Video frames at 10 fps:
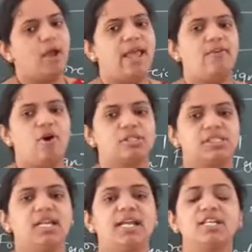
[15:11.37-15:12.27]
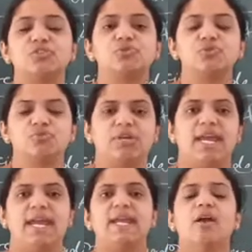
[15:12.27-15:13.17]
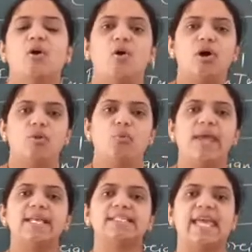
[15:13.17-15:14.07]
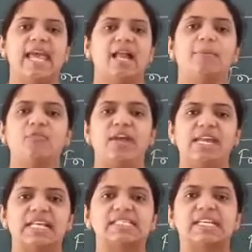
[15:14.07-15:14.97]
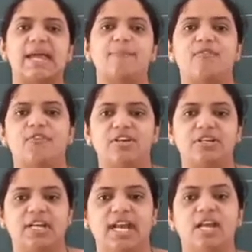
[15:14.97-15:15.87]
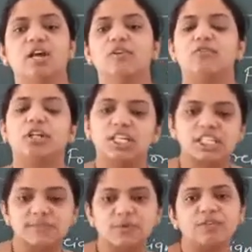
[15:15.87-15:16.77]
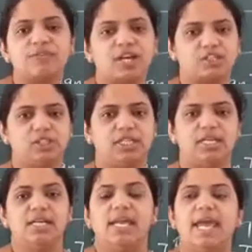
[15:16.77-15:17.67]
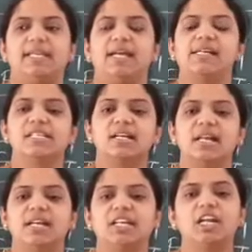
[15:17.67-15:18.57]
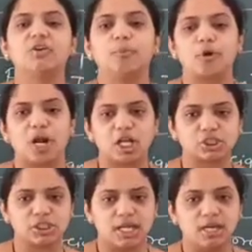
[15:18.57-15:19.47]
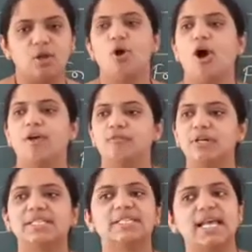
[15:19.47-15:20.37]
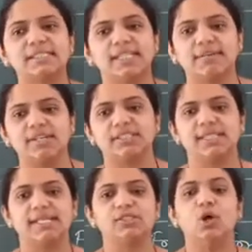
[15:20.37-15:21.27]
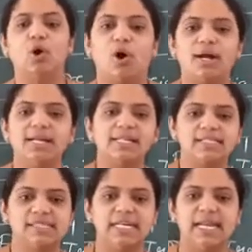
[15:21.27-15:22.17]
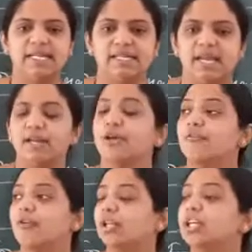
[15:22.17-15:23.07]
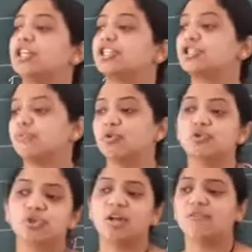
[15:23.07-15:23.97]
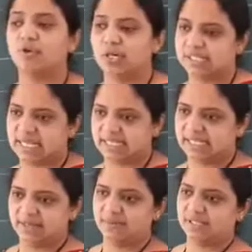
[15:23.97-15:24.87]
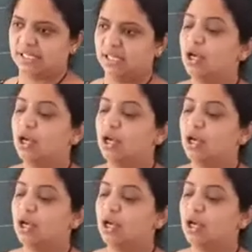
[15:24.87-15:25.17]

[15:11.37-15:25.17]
auxiliaries to trade always help various type of a trade for the smooth functioning. Either it is related to production of goods and services or it is related for the distribution of goods and services.